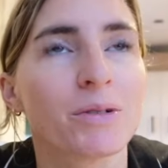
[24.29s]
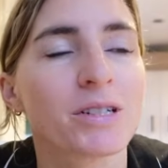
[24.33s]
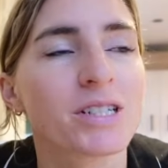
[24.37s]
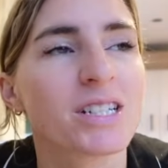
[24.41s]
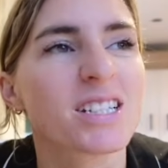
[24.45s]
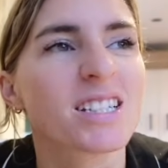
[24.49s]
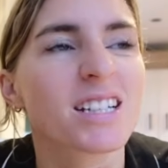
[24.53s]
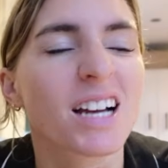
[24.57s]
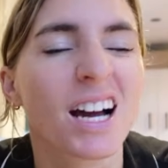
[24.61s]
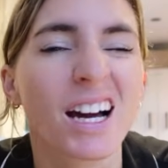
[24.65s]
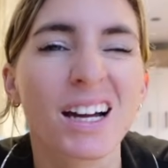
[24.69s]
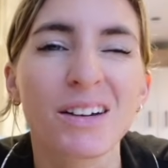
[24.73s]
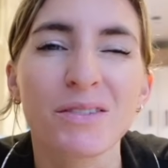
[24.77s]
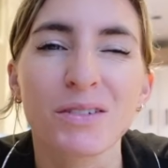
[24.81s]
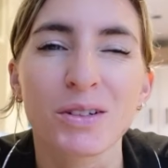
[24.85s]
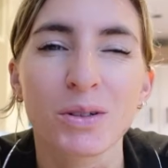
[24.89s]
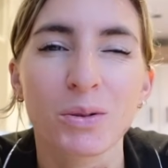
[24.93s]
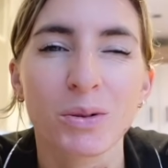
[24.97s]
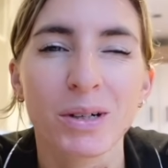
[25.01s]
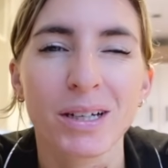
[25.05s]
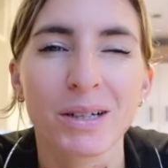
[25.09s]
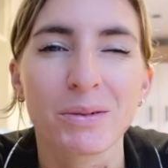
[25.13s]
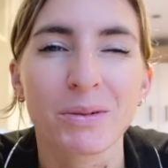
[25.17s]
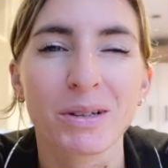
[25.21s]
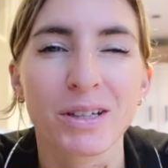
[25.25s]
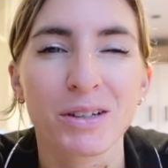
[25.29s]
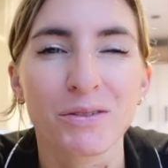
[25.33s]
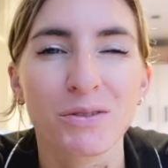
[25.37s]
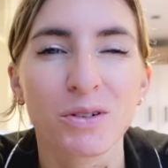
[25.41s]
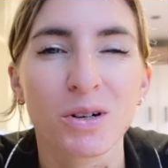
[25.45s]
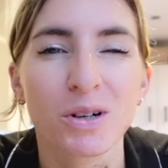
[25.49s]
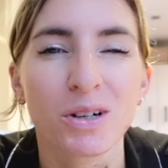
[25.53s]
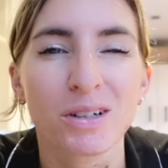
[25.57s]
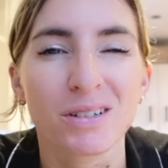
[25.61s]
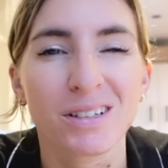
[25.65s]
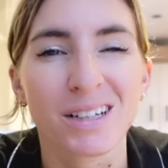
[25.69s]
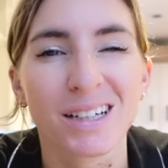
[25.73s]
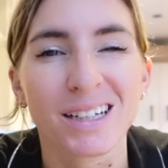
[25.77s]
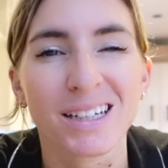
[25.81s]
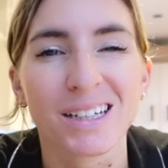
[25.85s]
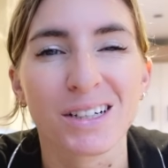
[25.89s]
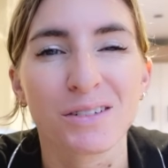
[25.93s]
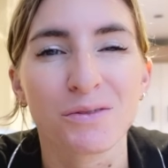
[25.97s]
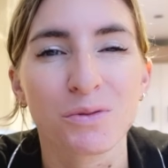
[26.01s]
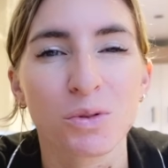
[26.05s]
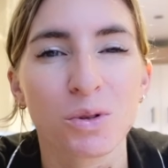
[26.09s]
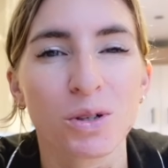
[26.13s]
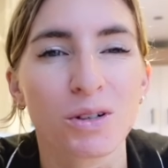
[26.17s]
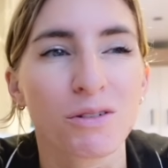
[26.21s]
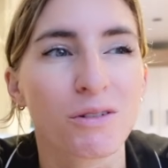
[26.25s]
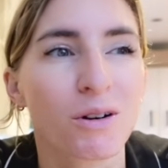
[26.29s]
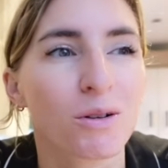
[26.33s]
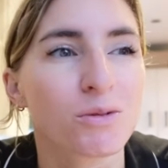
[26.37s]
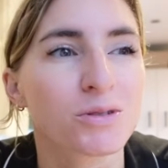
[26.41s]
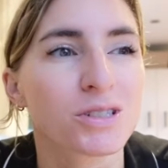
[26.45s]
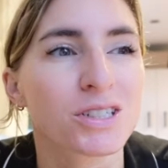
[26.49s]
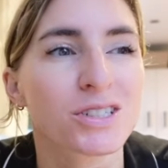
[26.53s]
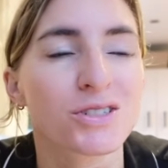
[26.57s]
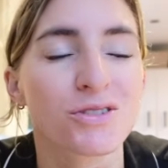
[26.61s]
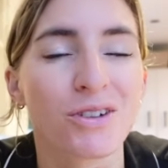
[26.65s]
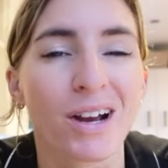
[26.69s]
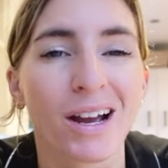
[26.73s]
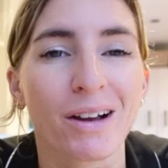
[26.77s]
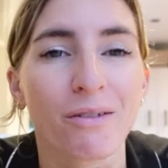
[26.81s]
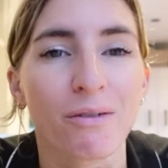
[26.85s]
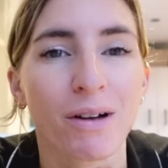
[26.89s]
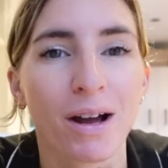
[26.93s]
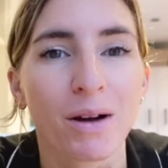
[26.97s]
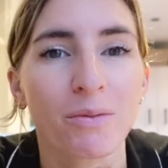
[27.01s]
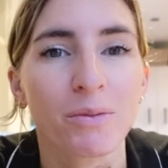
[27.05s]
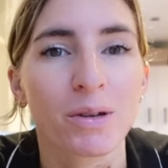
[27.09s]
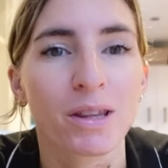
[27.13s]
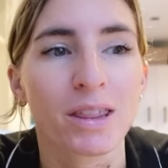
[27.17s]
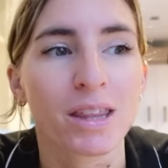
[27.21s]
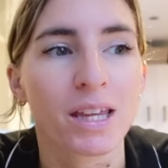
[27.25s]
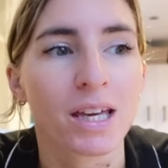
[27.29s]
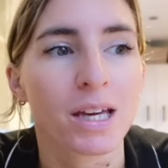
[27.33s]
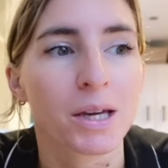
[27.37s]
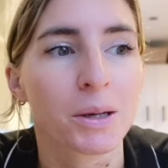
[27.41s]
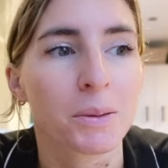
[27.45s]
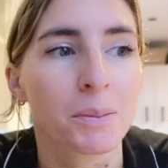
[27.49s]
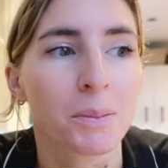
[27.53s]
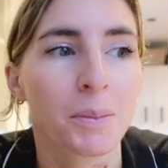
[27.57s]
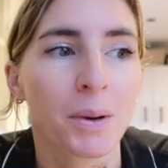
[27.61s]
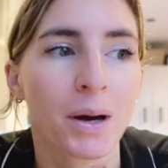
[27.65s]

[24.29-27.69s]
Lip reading: which is kind of annoying when you've got like a four-year-old to drag around with you.